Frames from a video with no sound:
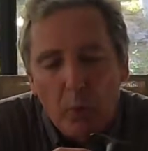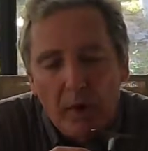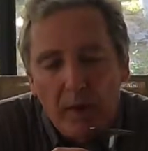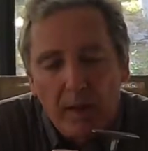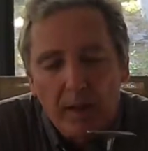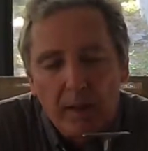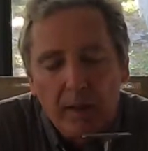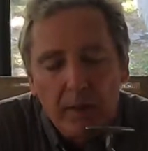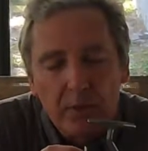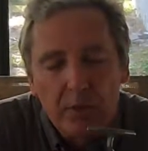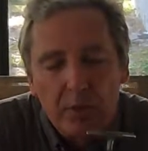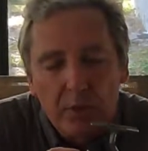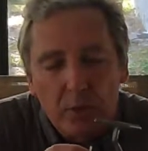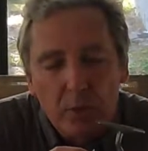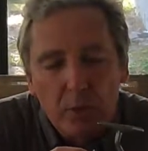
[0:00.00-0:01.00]
What I like
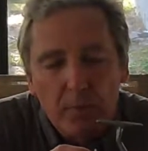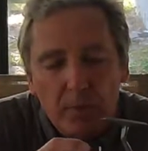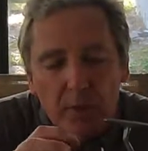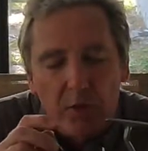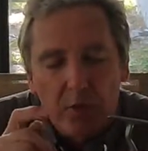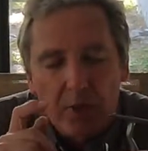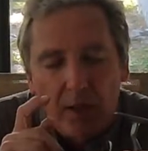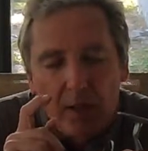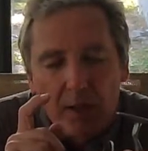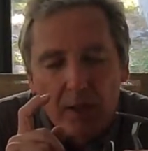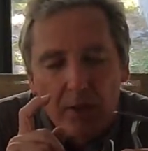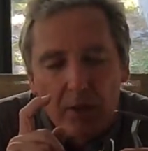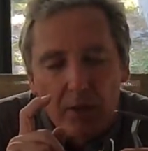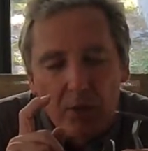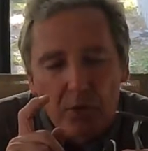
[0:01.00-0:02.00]
to do is I
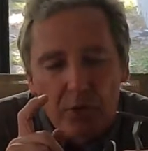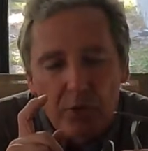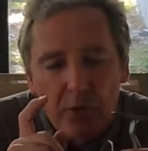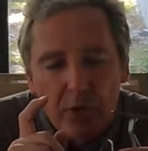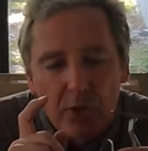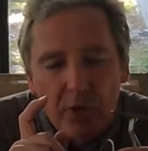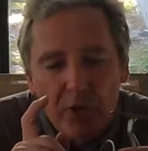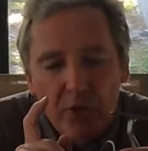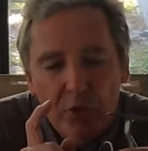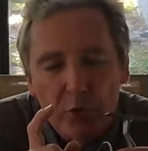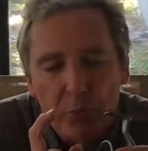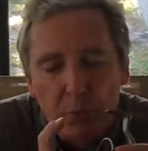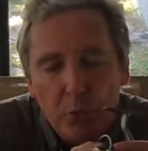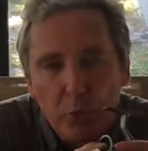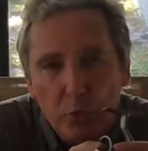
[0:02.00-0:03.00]
like to just
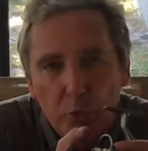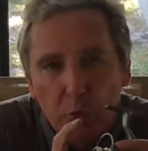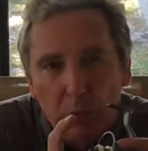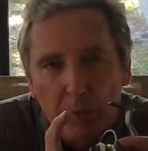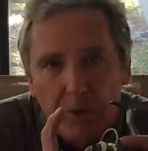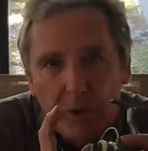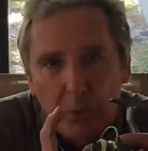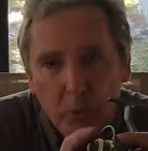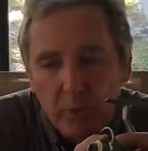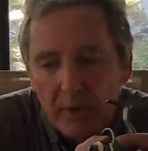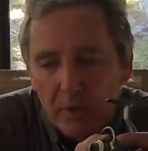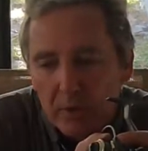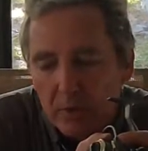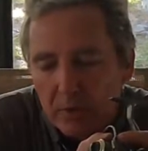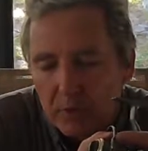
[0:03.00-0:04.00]
spool my
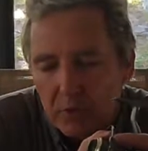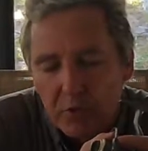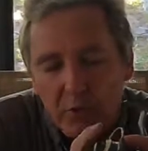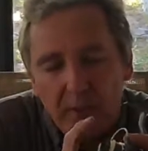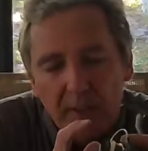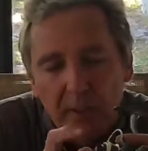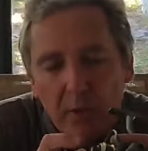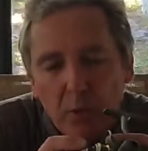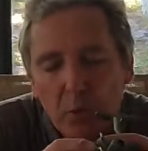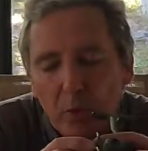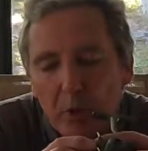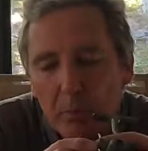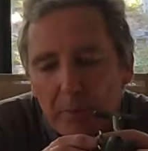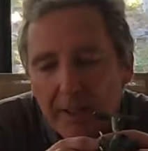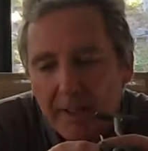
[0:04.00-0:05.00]
reel just like you
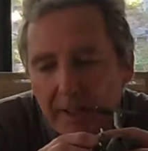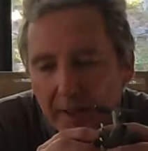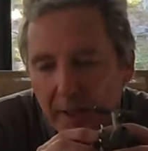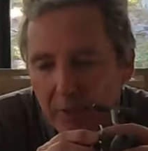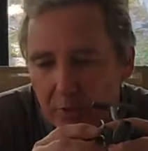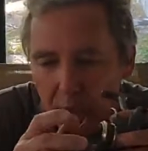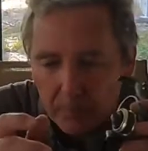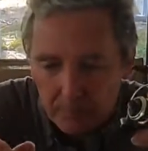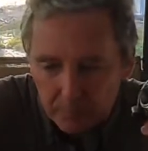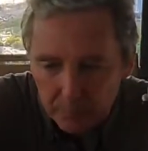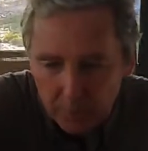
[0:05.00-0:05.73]
would a bait caster.